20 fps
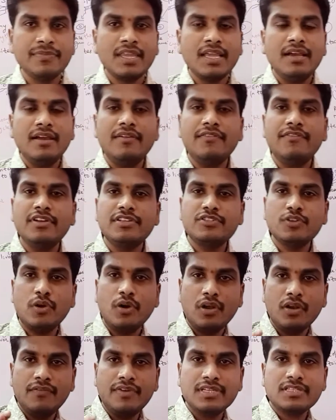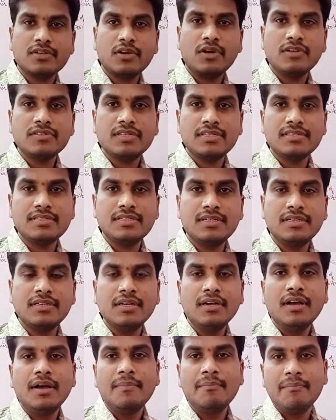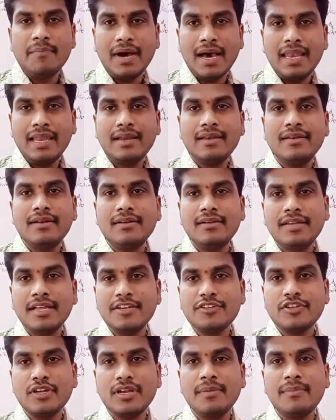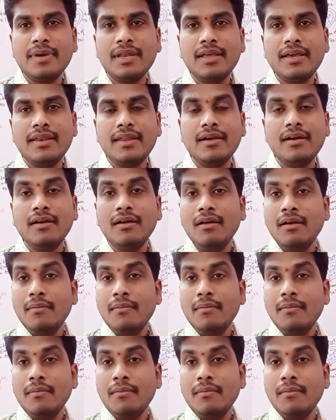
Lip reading: which always causes the malignant tertiary malaria.